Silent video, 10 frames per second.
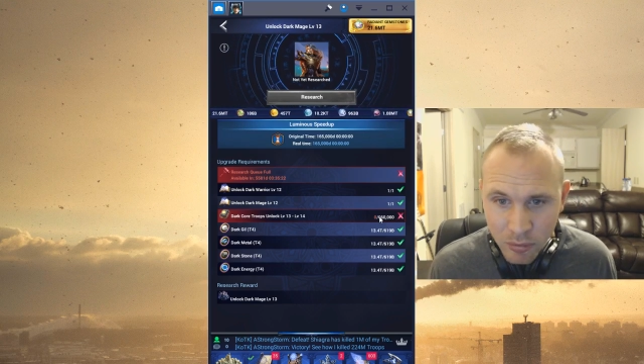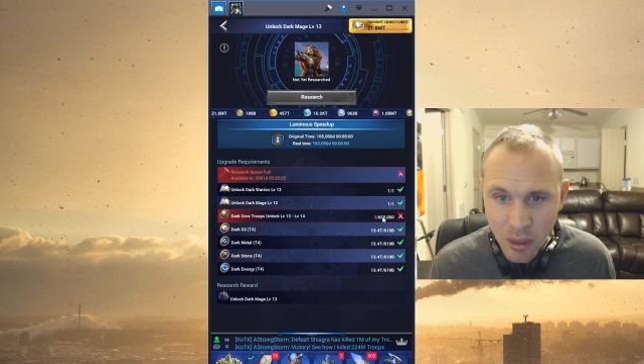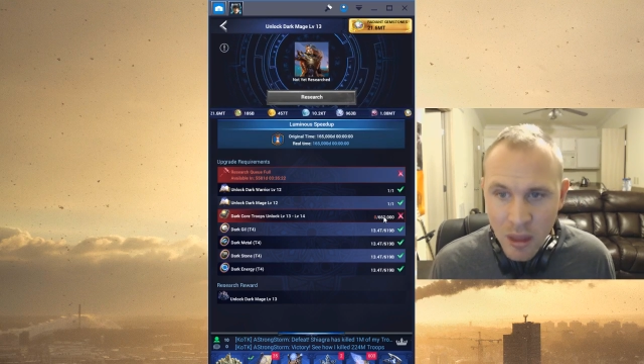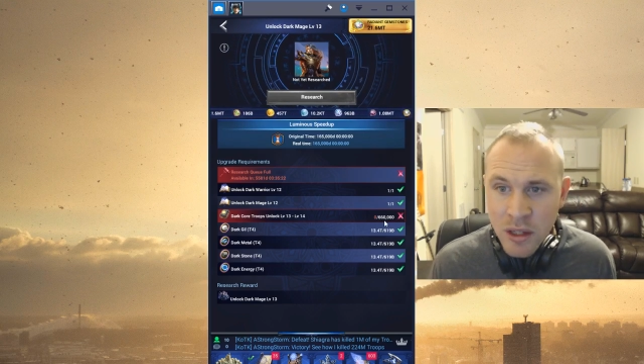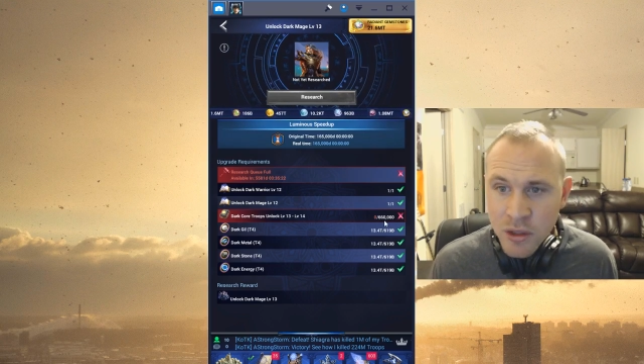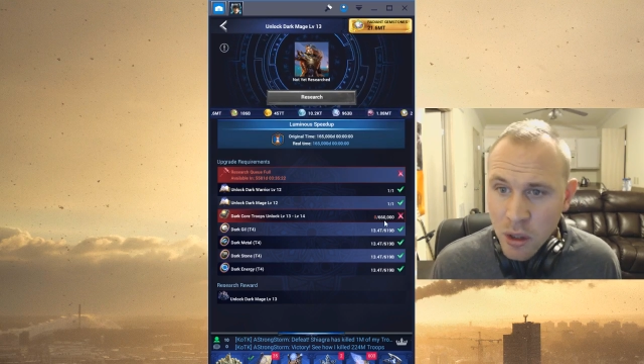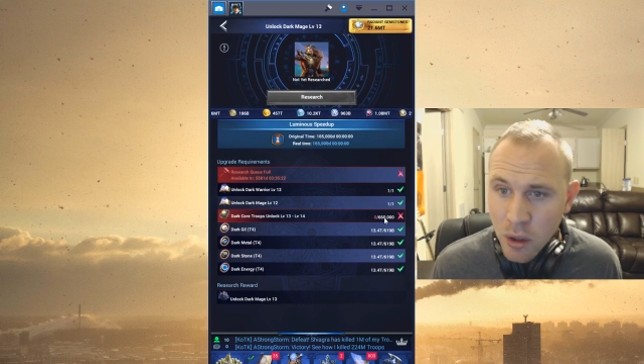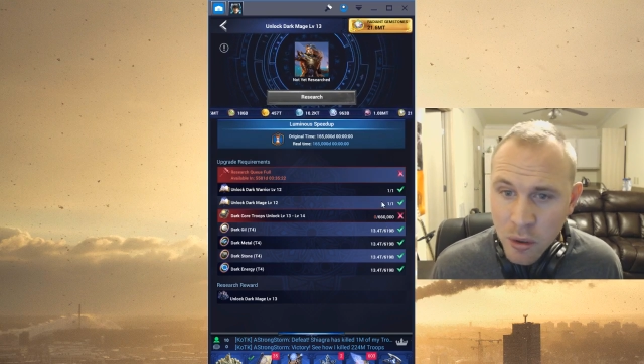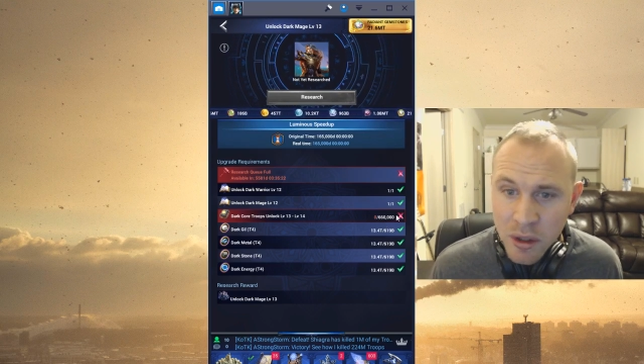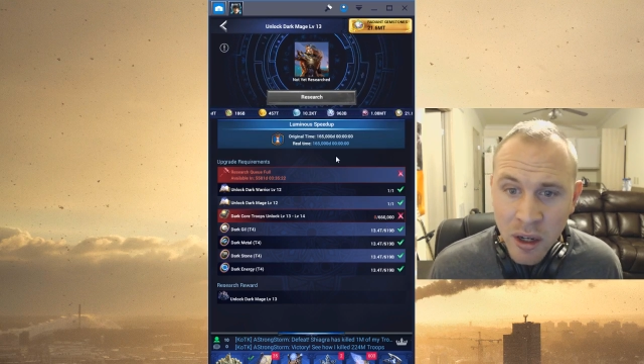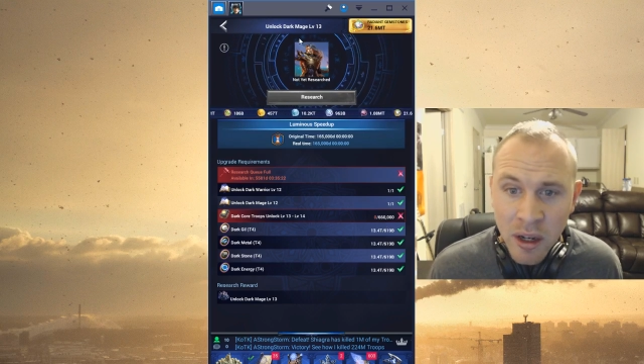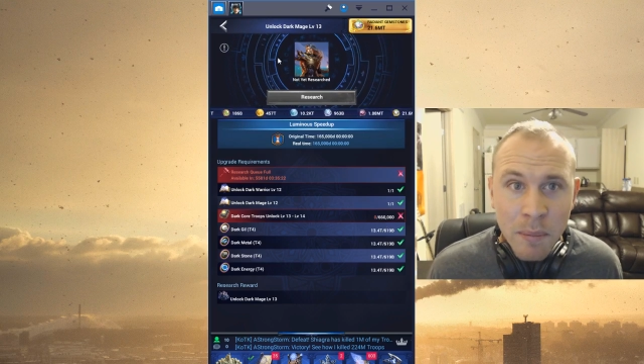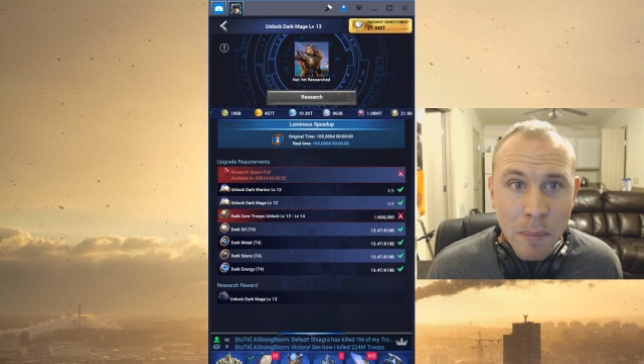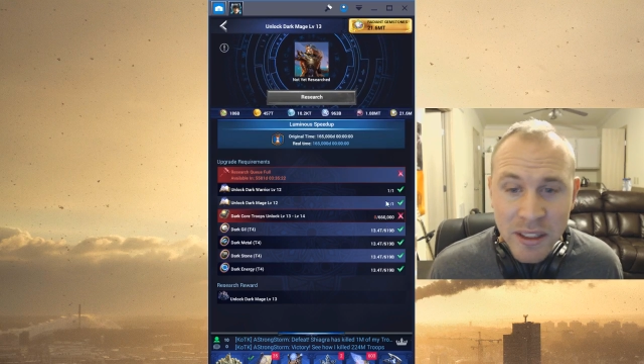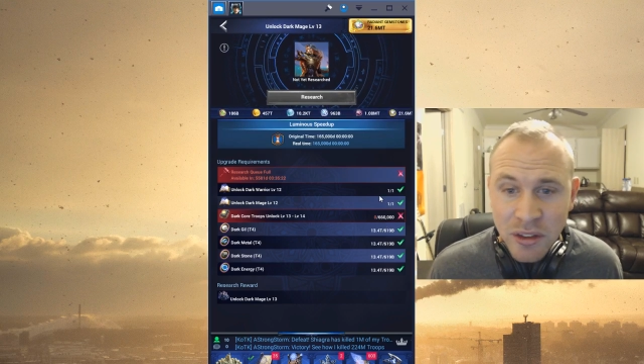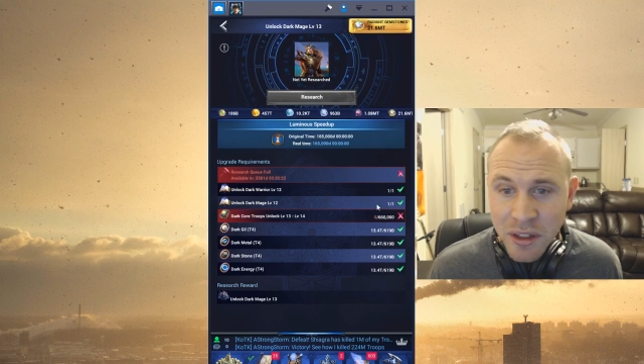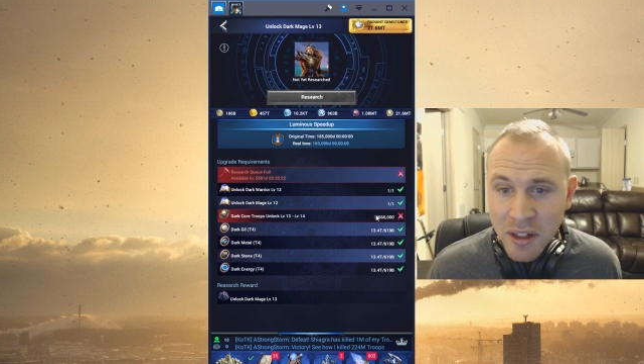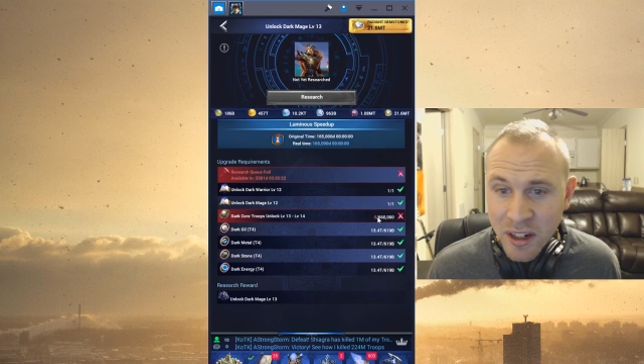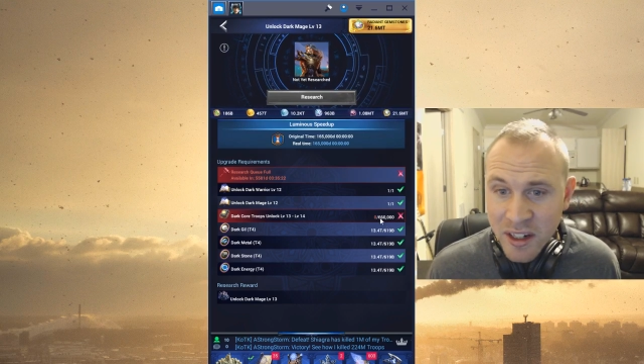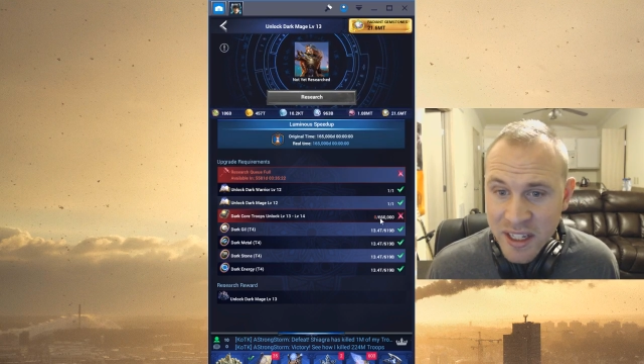So basically, you're going
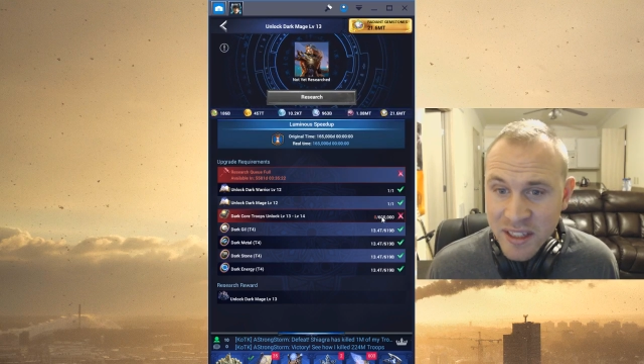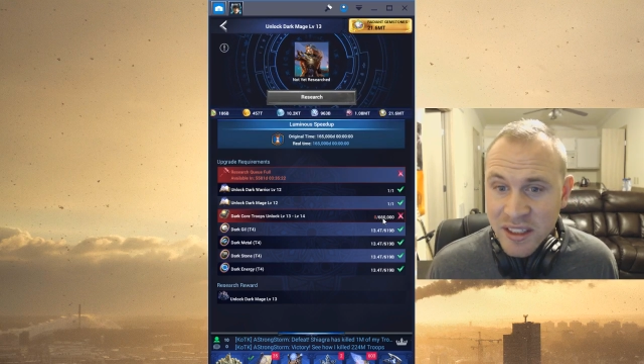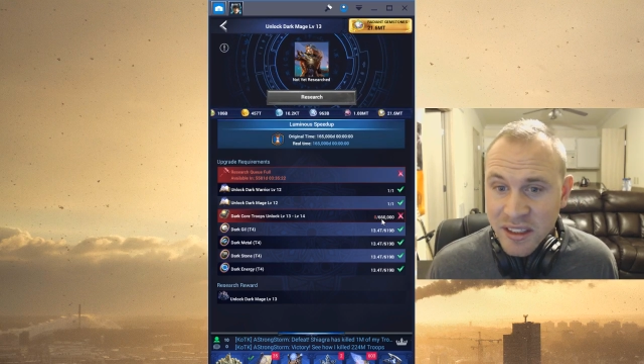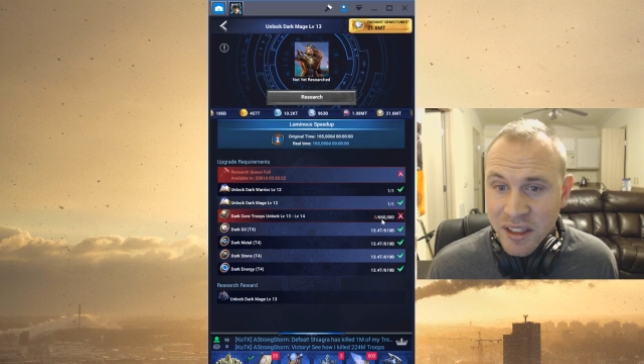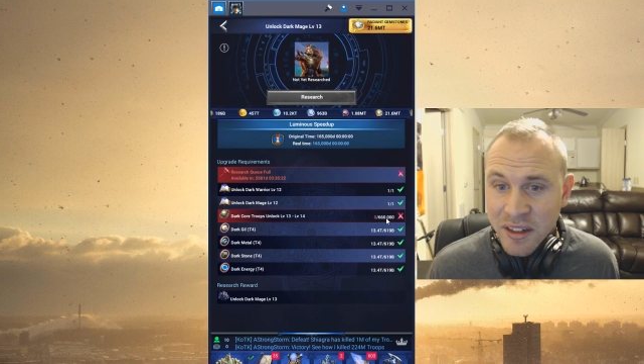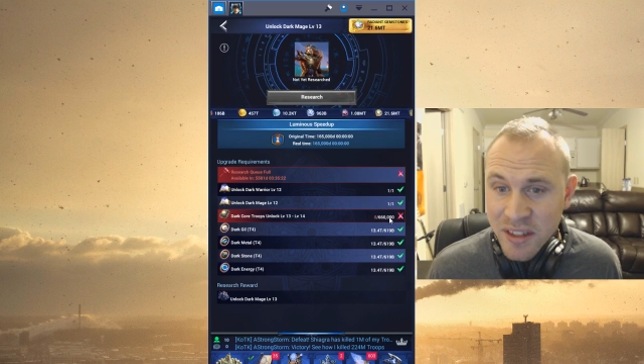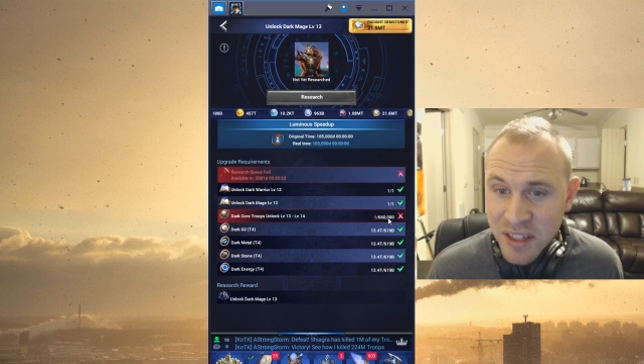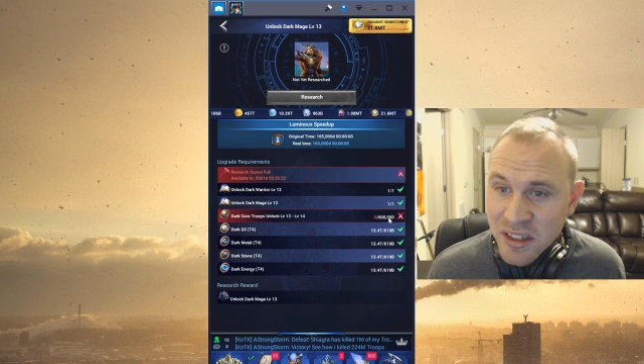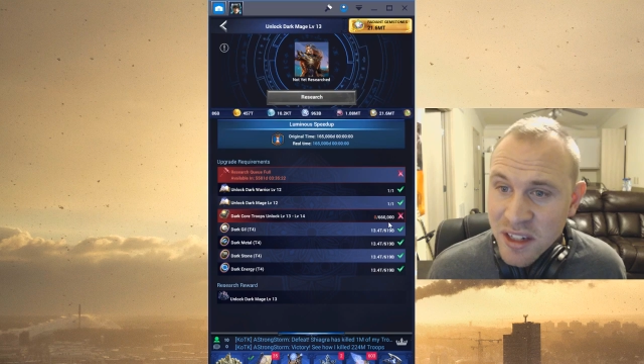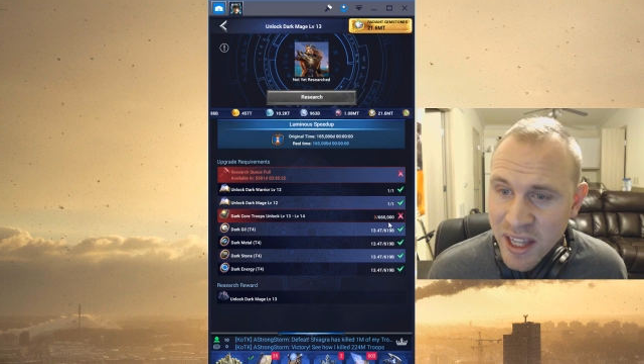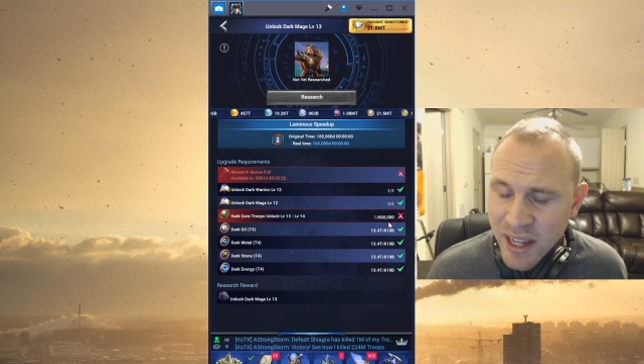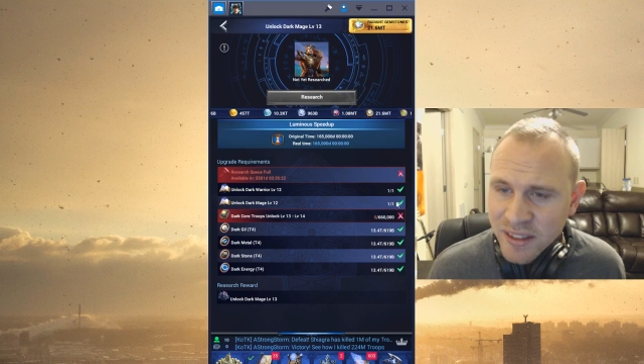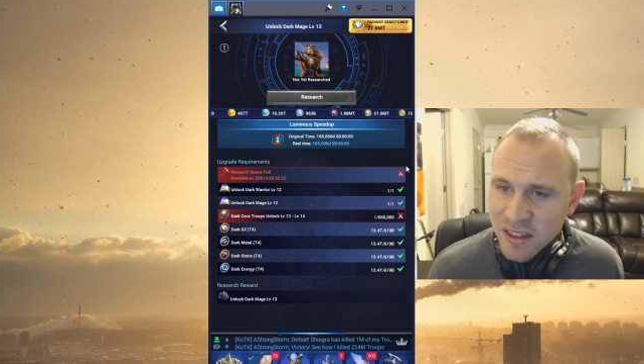to need 660,000